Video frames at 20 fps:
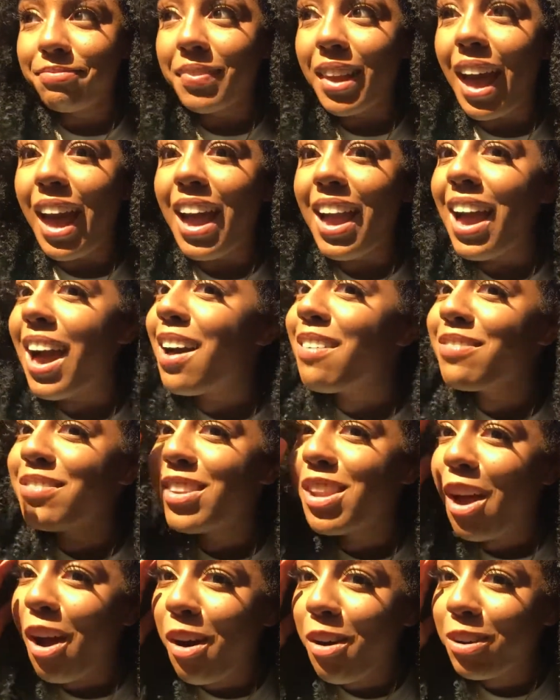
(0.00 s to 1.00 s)
I have
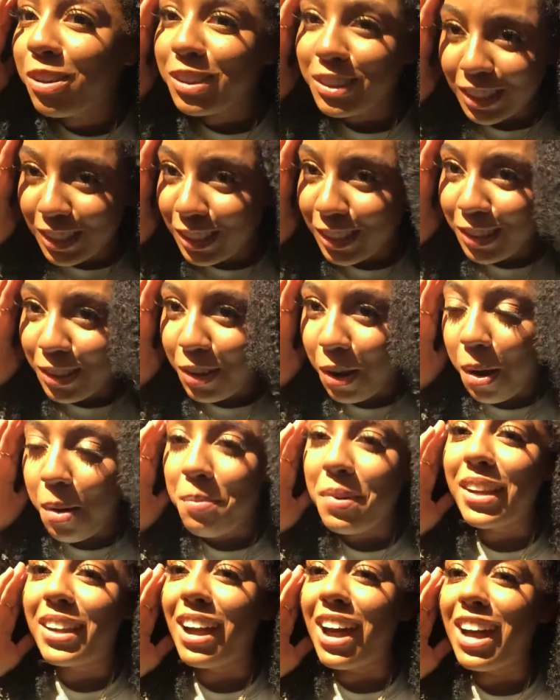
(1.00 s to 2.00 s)
no clue. Oh
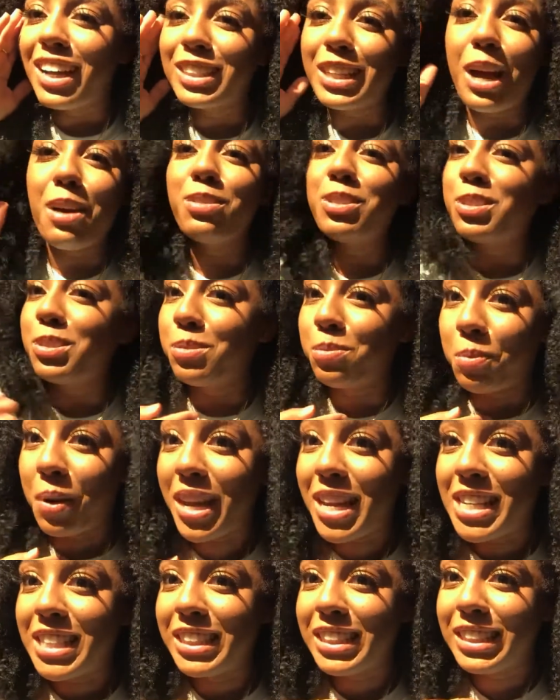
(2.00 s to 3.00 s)
my gosh, I was just
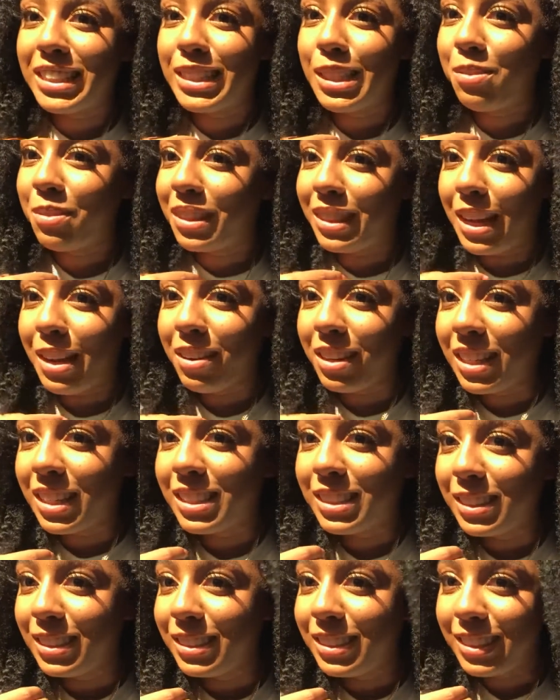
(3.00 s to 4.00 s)
waiting to see what they were
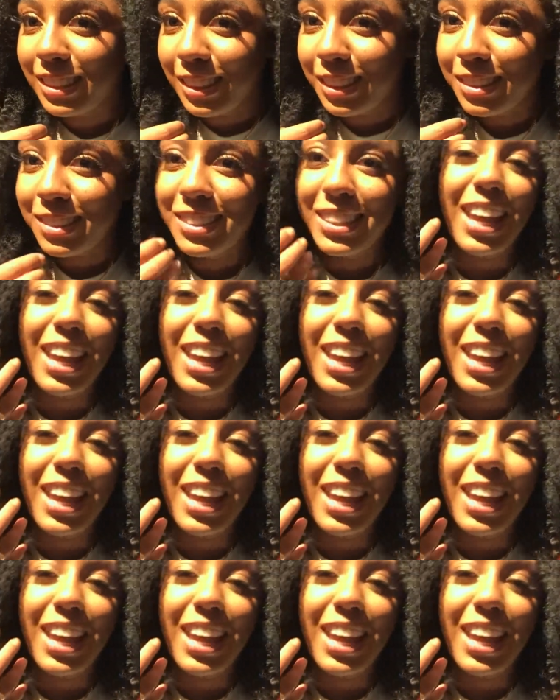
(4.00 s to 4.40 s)
going to do too.